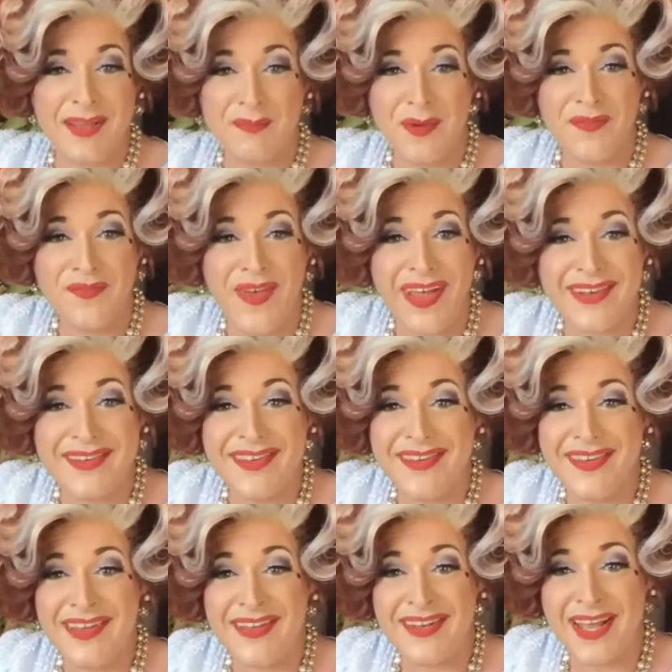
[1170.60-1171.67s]

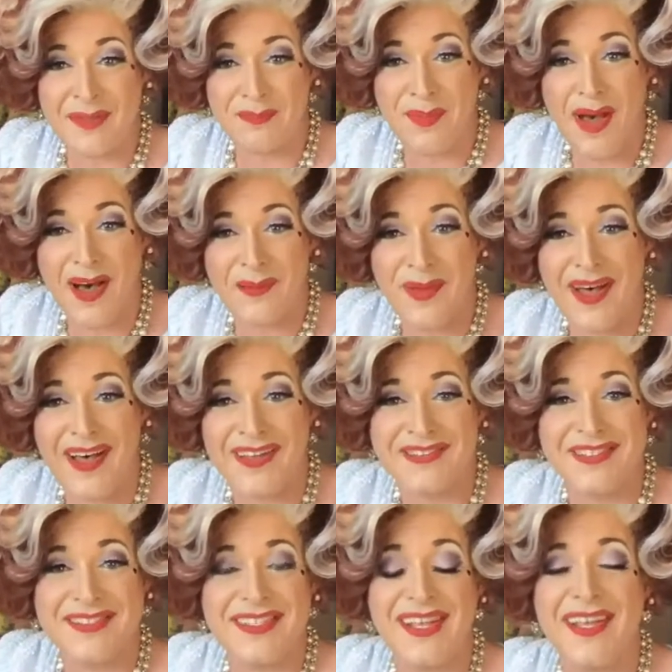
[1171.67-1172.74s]
Profundity and like Bob
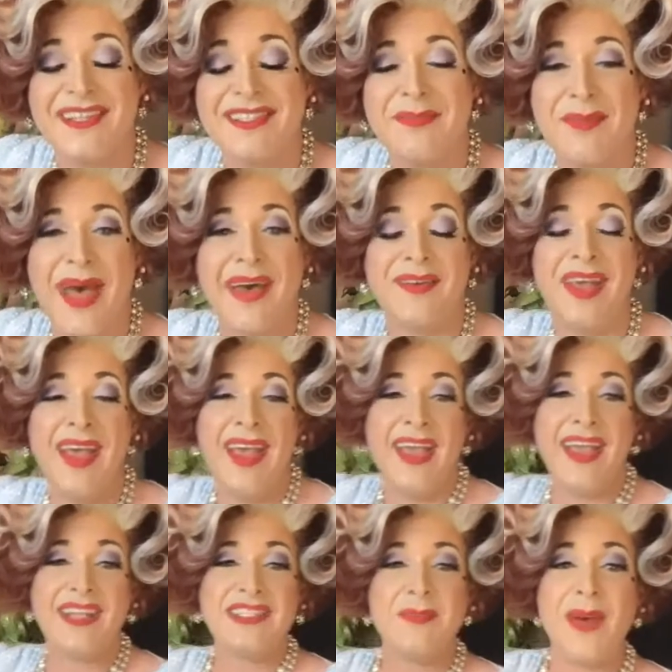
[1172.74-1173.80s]
Hodges. It's about
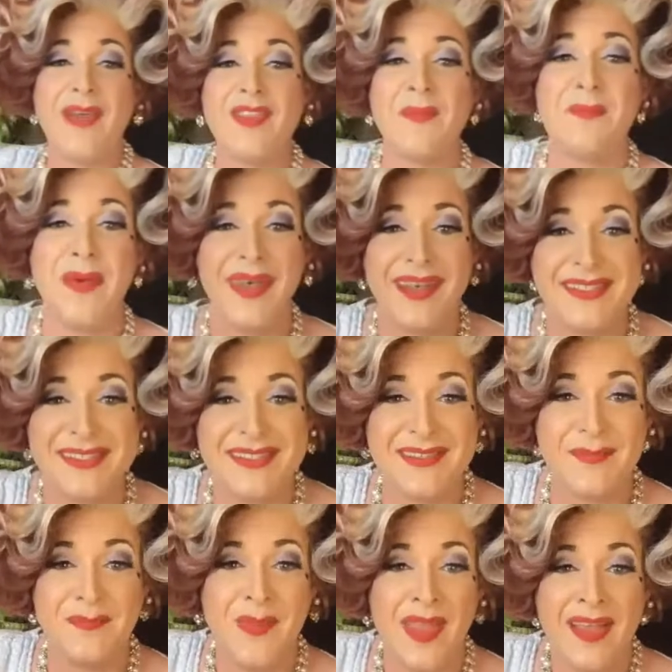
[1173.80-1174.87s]
the
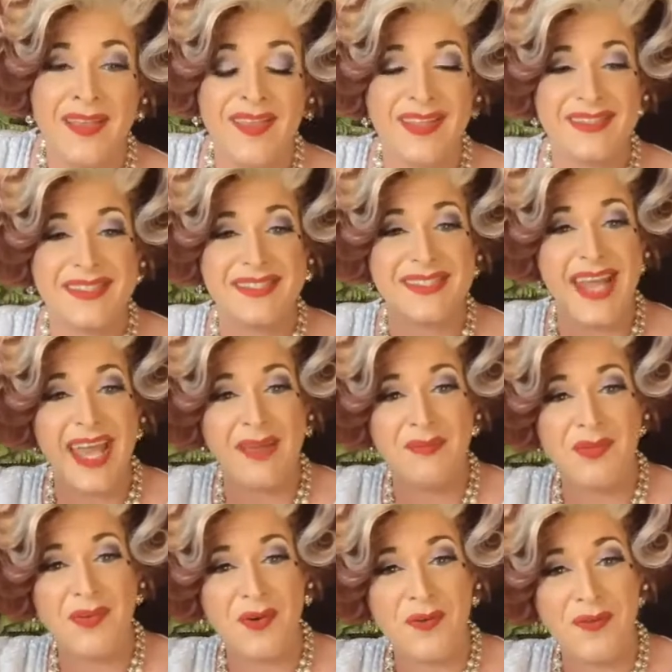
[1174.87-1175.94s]
person that
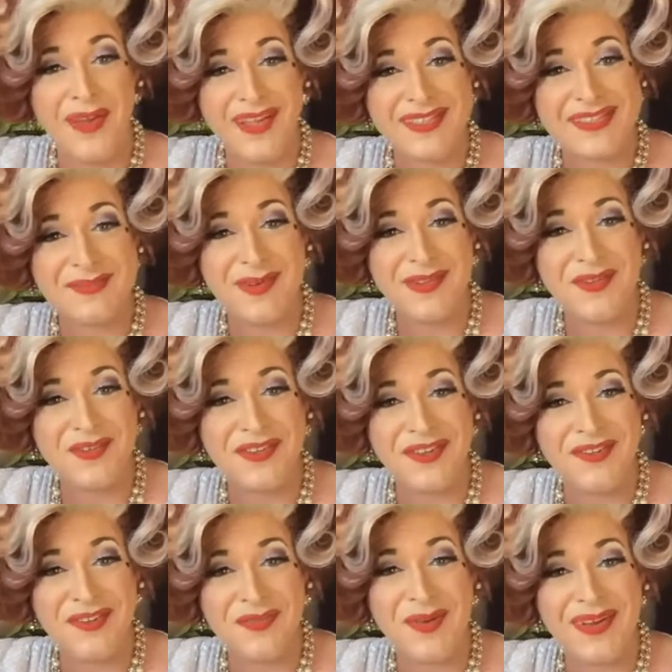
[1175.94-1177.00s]
stamped your wrist when you
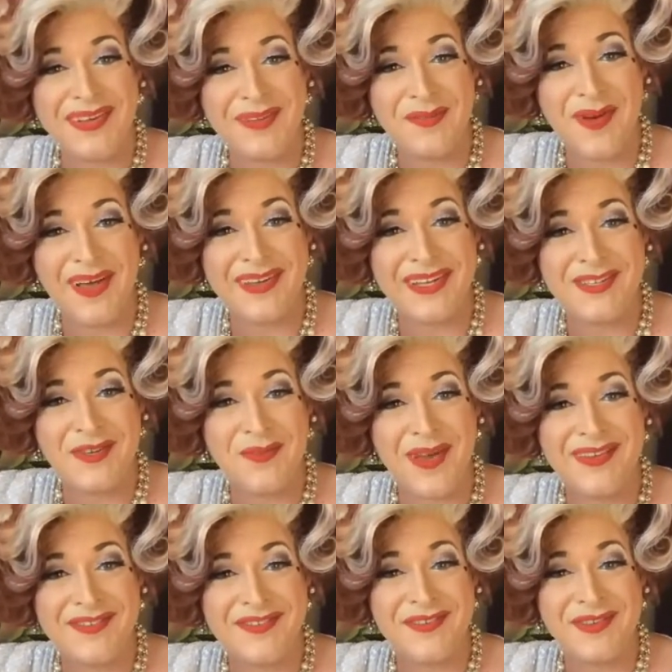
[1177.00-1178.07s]
turned 21 and you
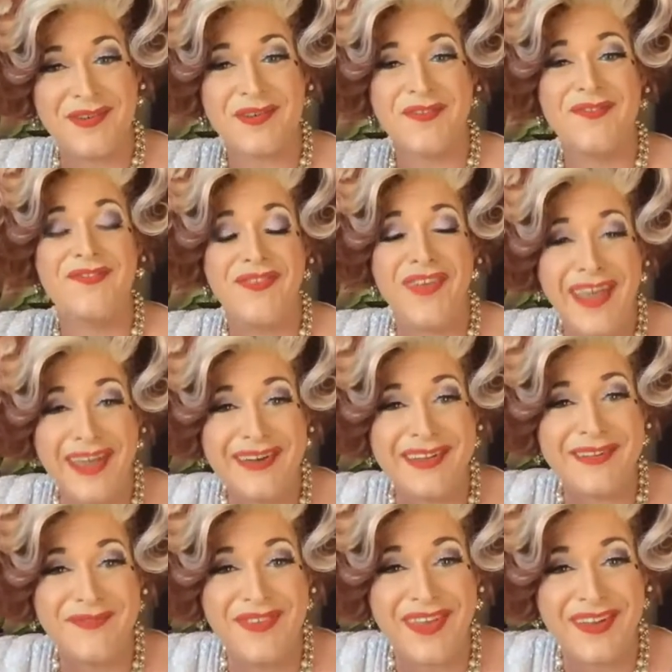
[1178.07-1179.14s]
went into your
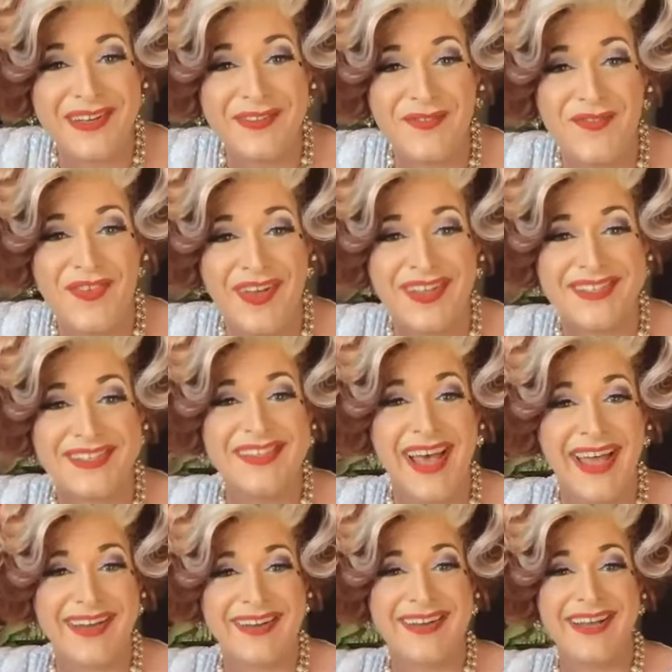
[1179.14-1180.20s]
very, very first
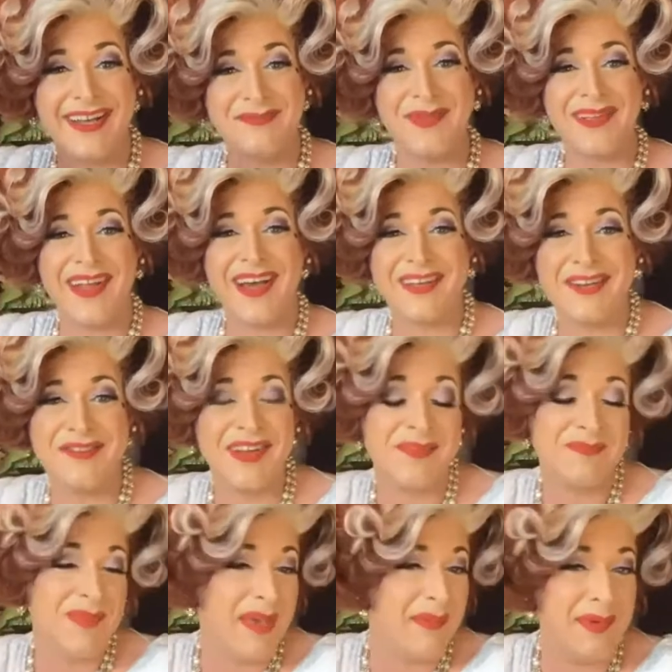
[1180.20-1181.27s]
nightclub and got a
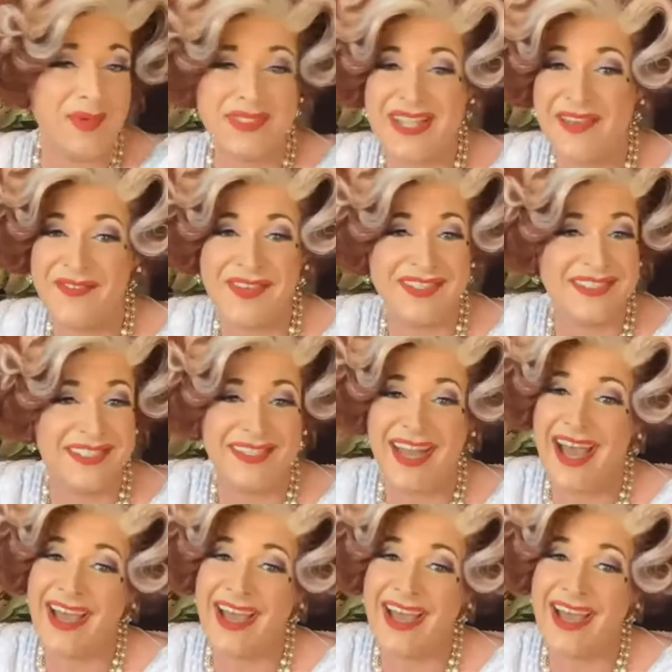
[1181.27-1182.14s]
drink. Maybe you were 17.